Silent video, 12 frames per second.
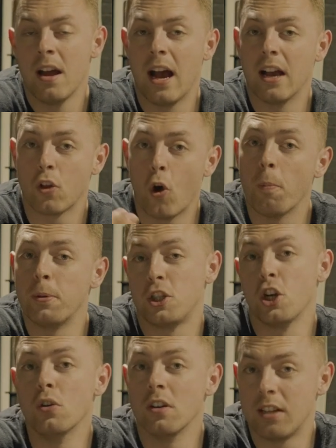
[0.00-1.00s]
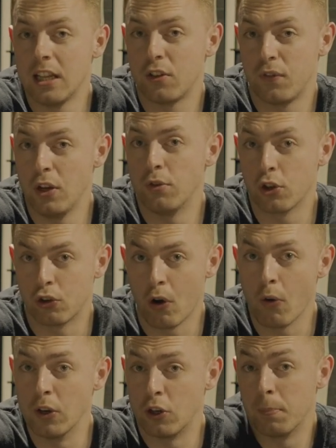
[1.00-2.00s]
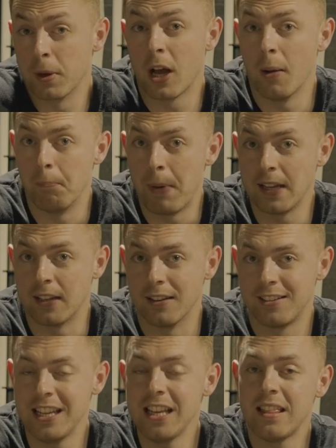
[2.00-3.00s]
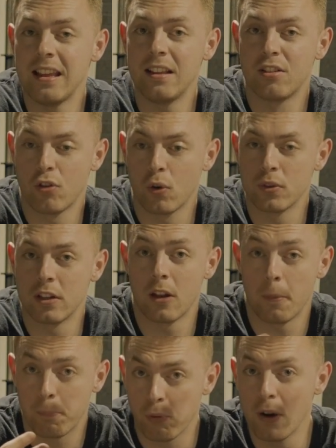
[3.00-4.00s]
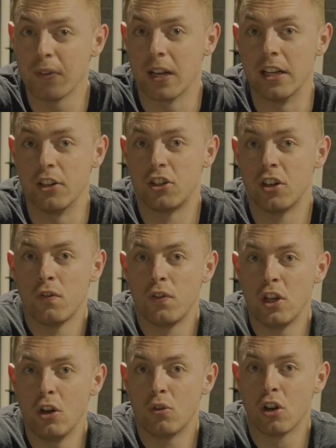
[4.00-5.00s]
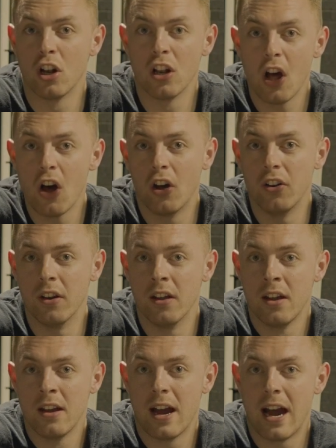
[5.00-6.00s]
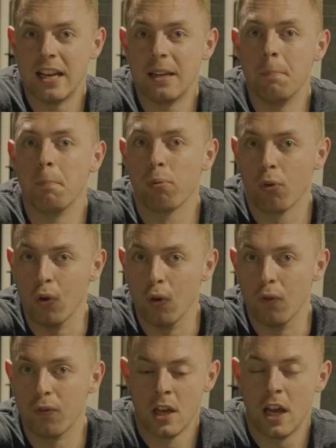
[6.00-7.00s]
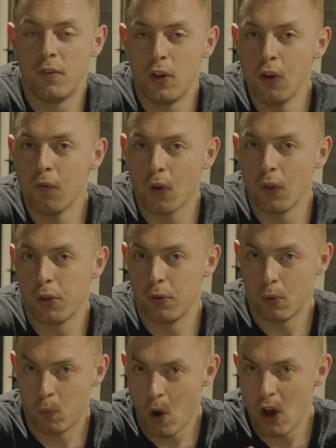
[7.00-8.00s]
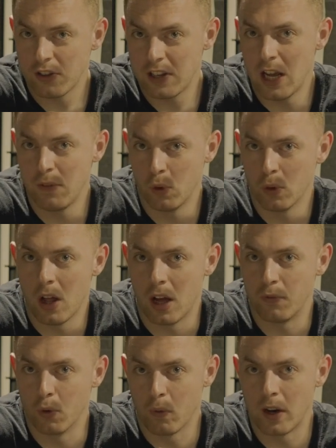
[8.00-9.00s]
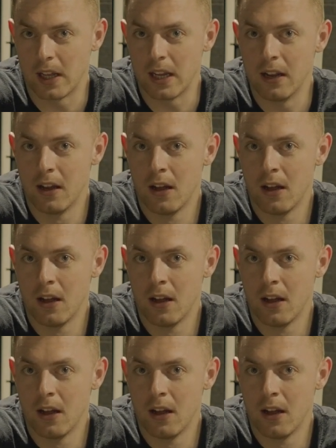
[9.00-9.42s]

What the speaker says: as opportunities for you to grow and to become better. See these struggles as a privilege for you to learn and improve. If you've gone through the worst day of your life already,